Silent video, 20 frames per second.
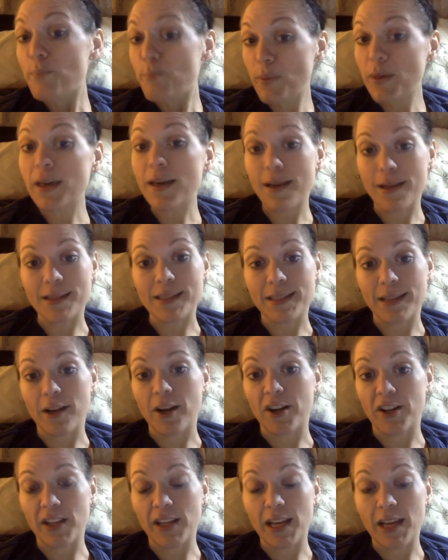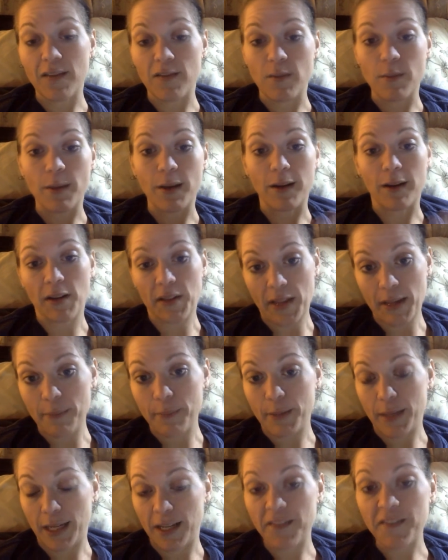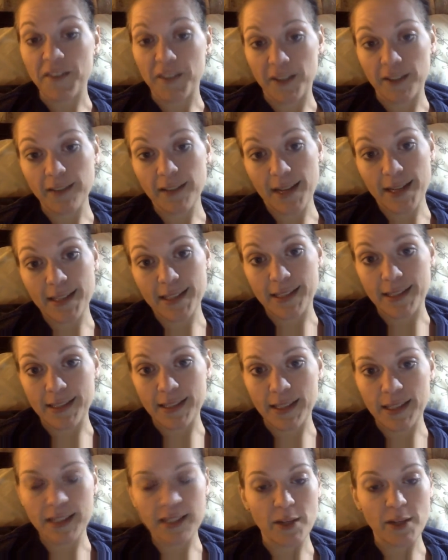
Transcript: because they already gave you back all that money for your licensing.